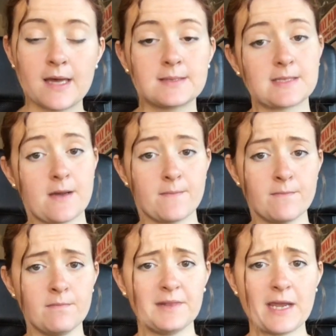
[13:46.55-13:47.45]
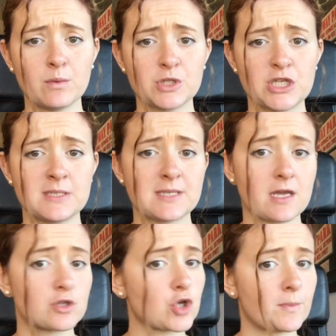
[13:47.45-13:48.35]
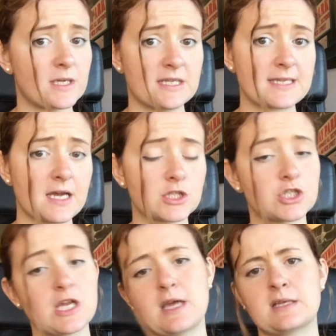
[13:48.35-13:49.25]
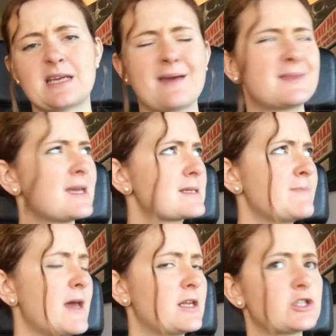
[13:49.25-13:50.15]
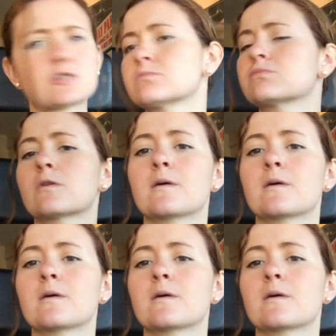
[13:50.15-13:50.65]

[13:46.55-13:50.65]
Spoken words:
Some languages like German and Dutch, and I think Spanish,